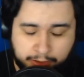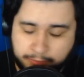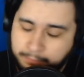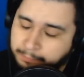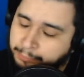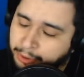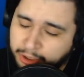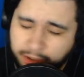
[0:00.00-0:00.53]

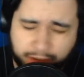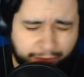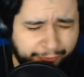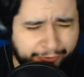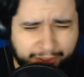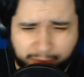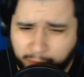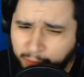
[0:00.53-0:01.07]

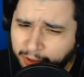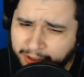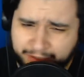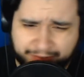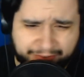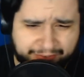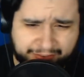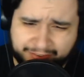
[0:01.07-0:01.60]
perfect words
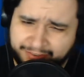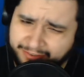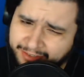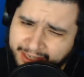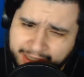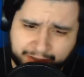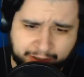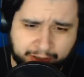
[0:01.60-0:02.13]
to say
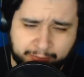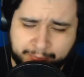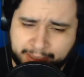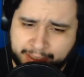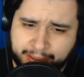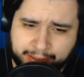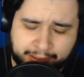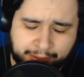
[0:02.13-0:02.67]
to her, man.
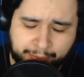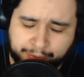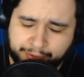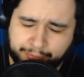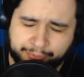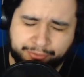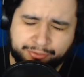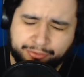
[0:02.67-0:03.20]
It was
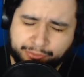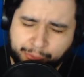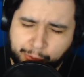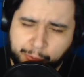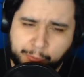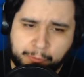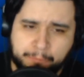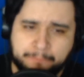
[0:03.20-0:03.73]

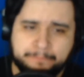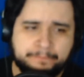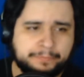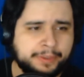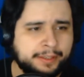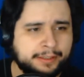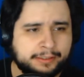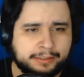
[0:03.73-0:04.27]
so
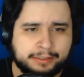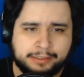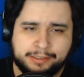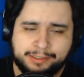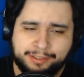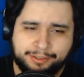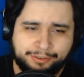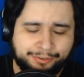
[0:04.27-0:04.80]

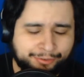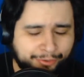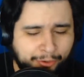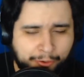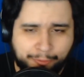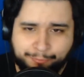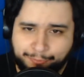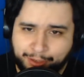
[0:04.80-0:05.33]

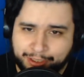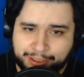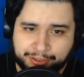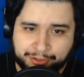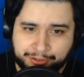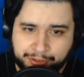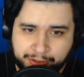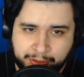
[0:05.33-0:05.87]
fucking
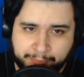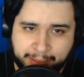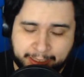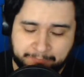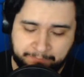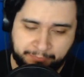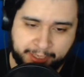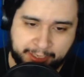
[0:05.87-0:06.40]
good, man.
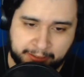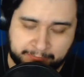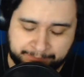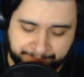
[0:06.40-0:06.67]
And